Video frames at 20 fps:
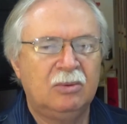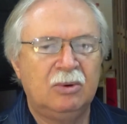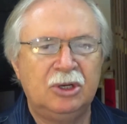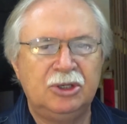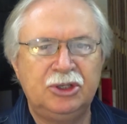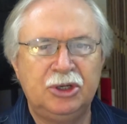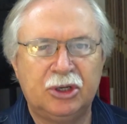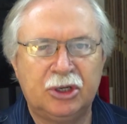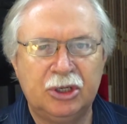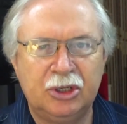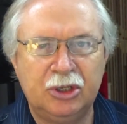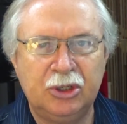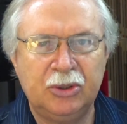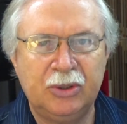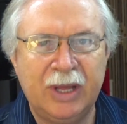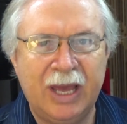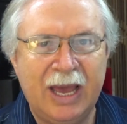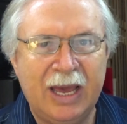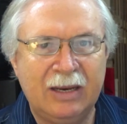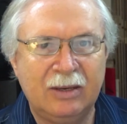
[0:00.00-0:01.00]
Once you can
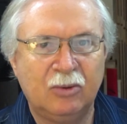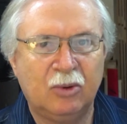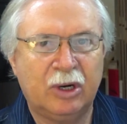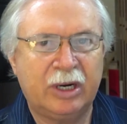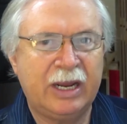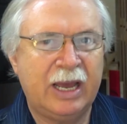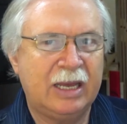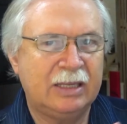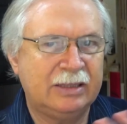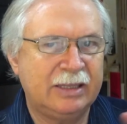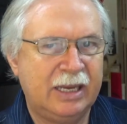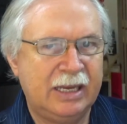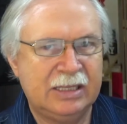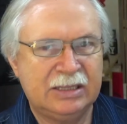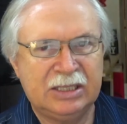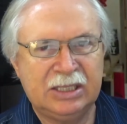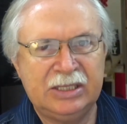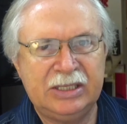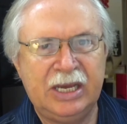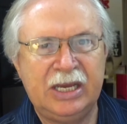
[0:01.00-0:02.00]
do that, work out the
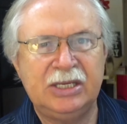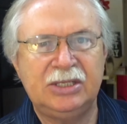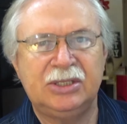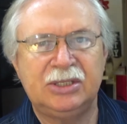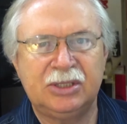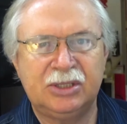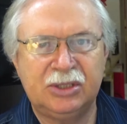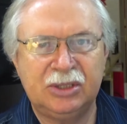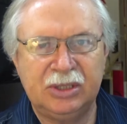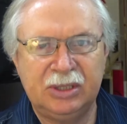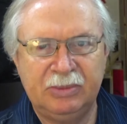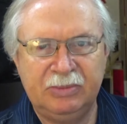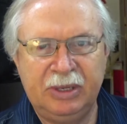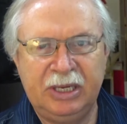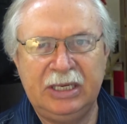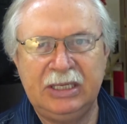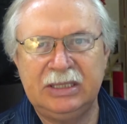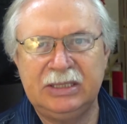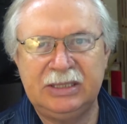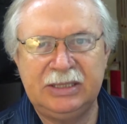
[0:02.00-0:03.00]
hesitation so the
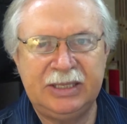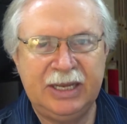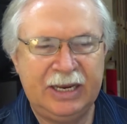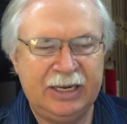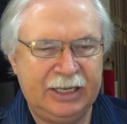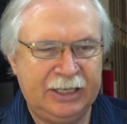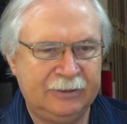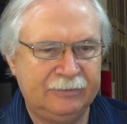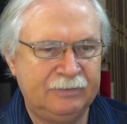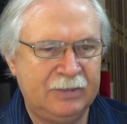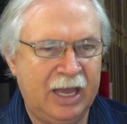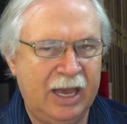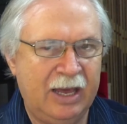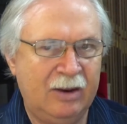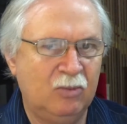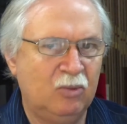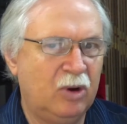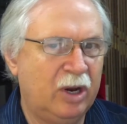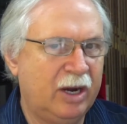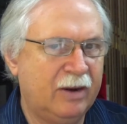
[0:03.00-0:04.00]
beat is steady
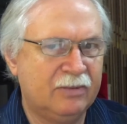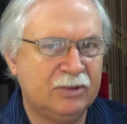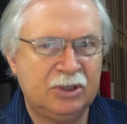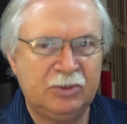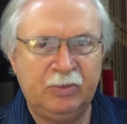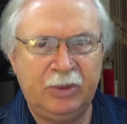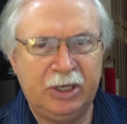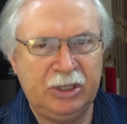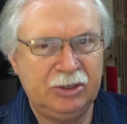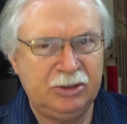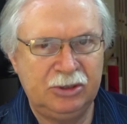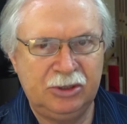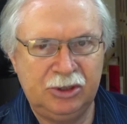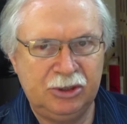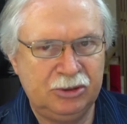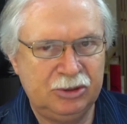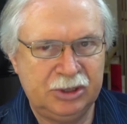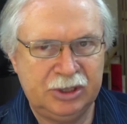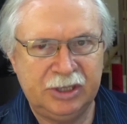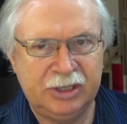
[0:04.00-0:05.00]
at whatever speed you
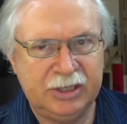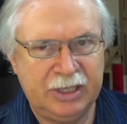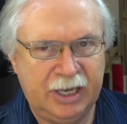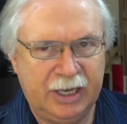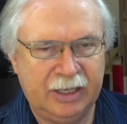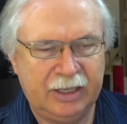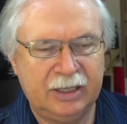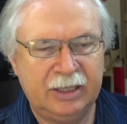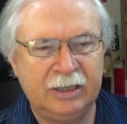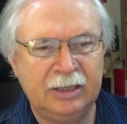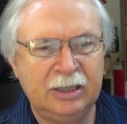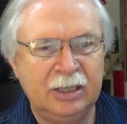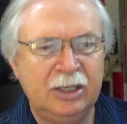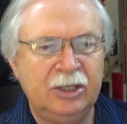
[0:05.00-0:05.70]
choose to take.